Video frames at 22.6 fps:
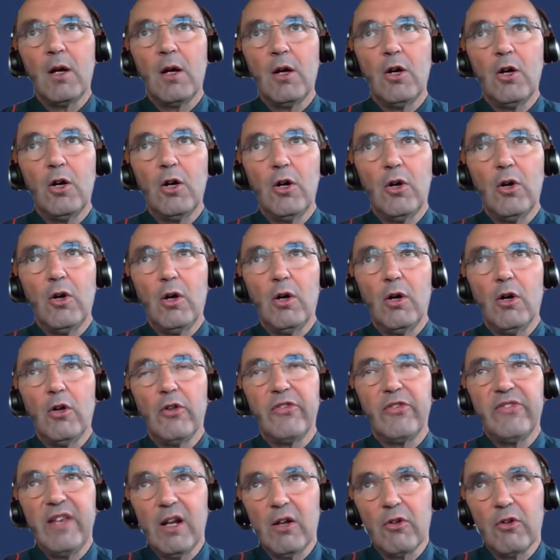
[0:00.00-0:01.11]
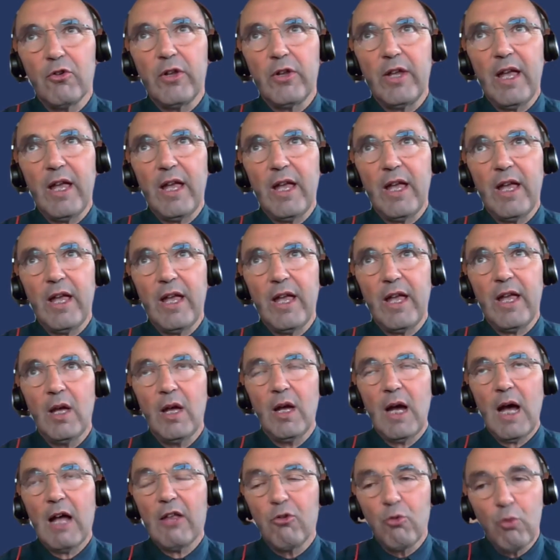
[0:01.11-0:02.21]
uh, still the case
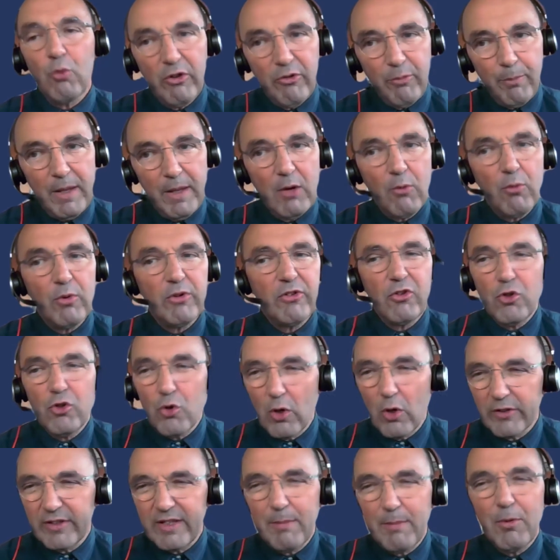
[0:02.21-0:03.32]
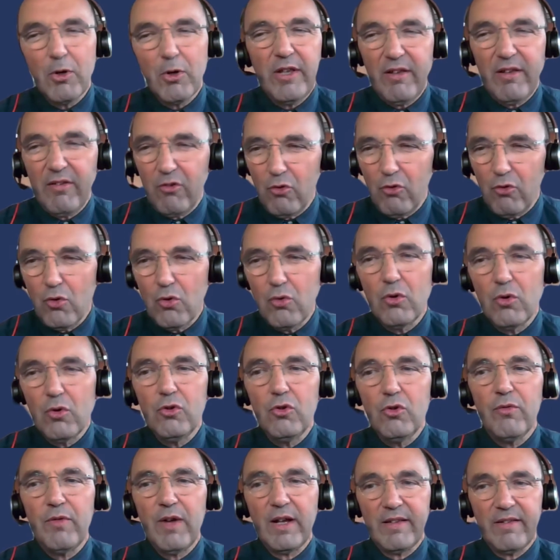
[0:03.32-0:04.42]
as we speak with new antibodies, new,
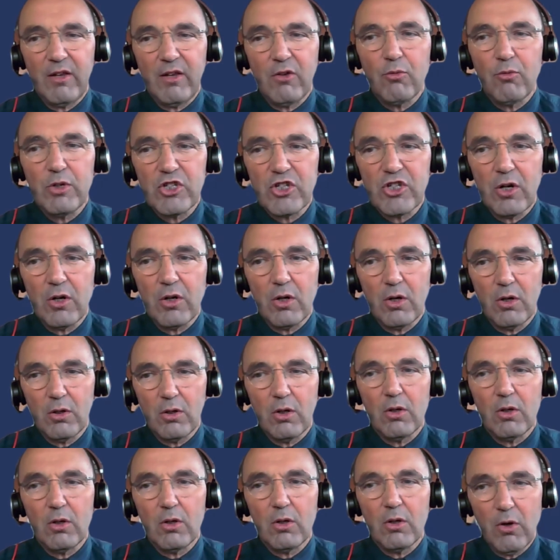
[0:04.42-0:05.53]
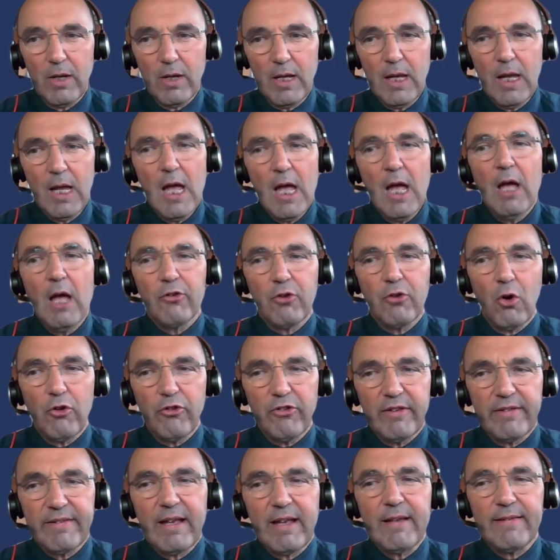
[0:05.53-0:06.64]
new vaccines which are, are ongoing. So
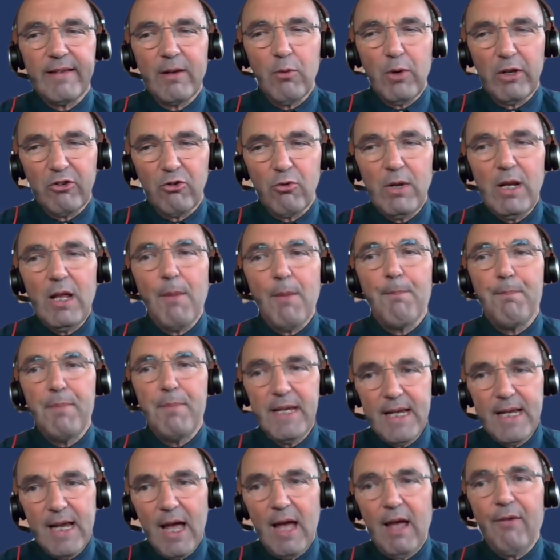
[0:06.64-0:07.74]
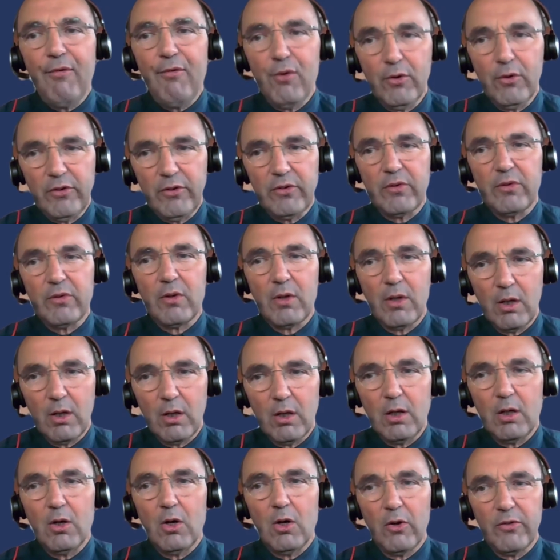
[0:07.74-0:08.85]
there was really a big effort mm
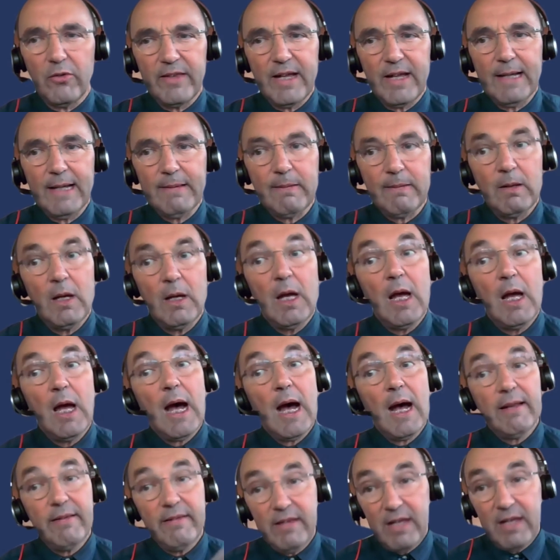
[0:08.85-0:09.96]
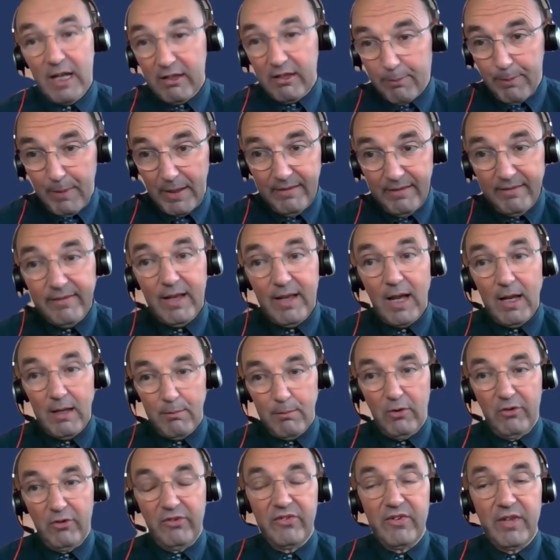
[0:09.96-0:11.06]
-hmm. on that at the expense, I
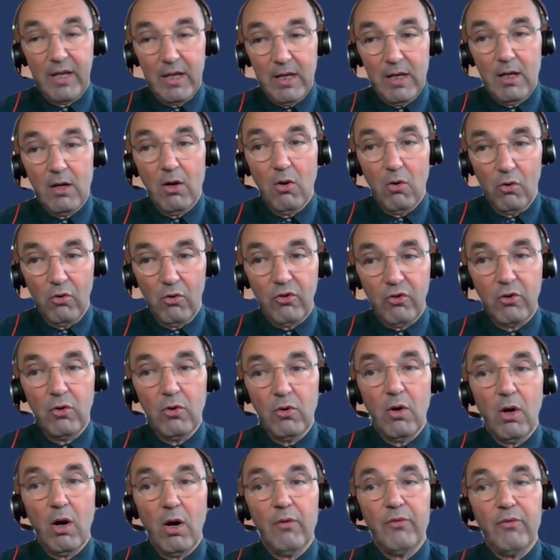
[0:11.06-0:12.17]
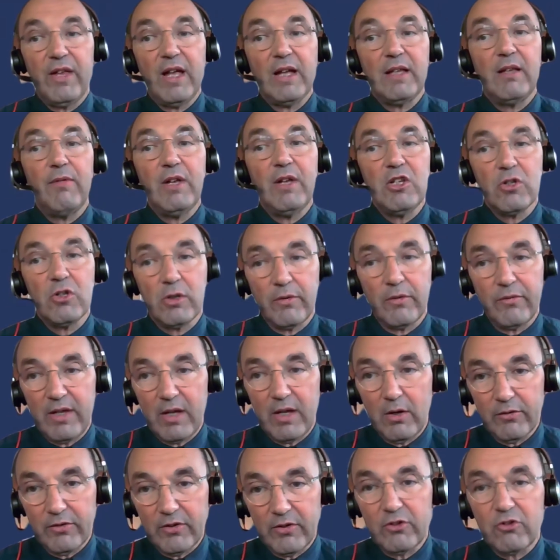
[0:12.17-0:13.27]
must say, also of the activation of the
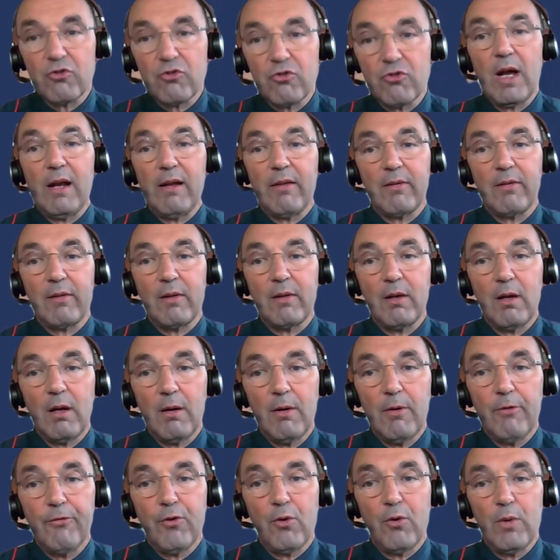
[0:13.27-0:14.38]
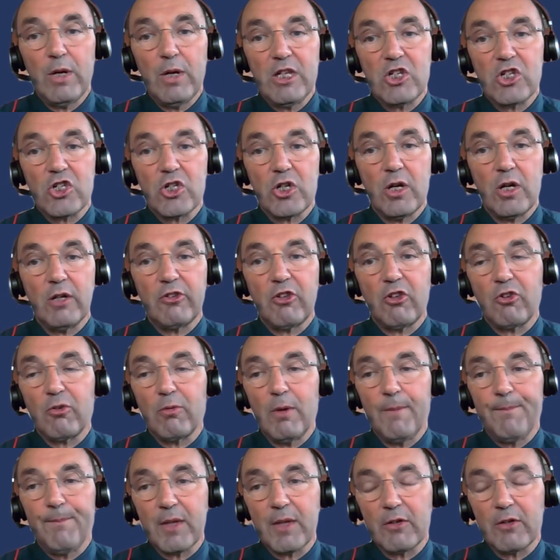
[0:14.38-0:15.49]
other trials. Uh, for which the,
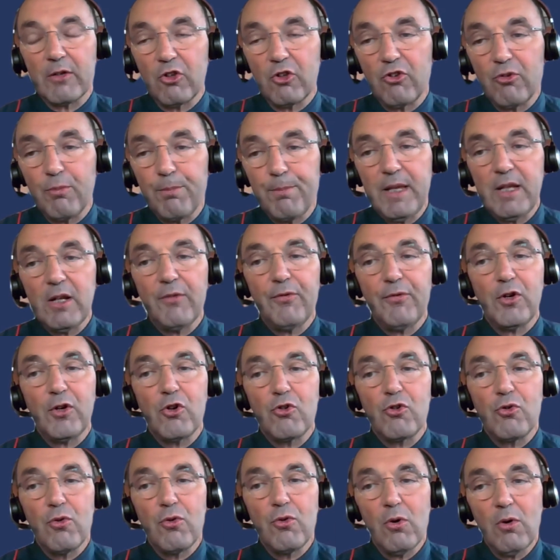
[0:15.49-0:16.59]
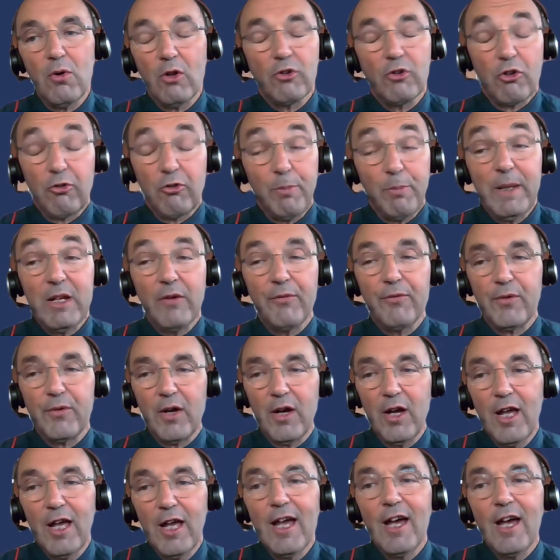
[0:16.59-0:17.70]
the speed of accrual, the speed of
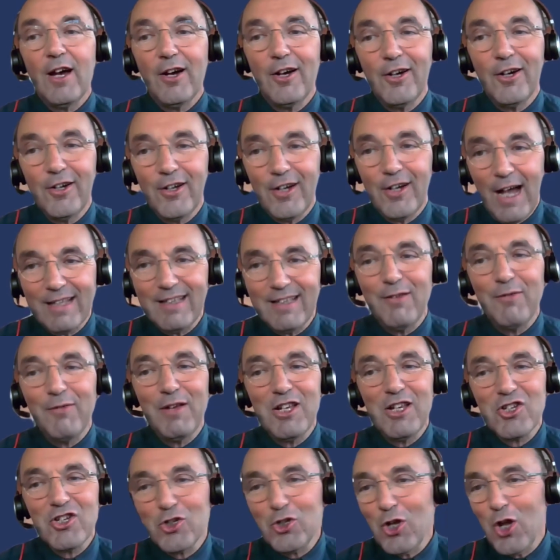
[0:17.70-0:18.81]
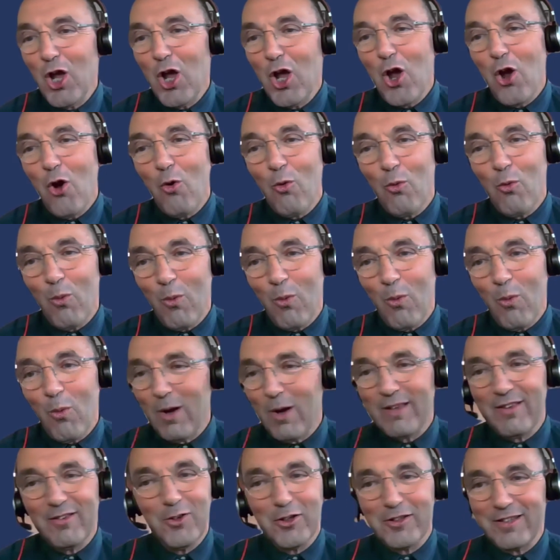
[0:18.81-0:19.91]
activation
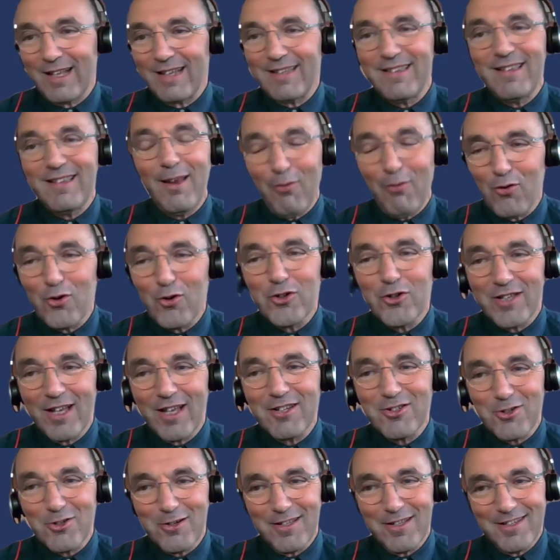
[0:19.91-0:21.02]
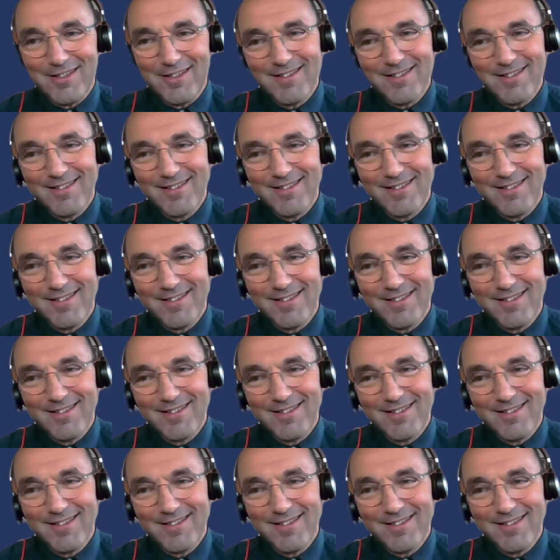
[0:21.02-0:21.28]
was not that different actually.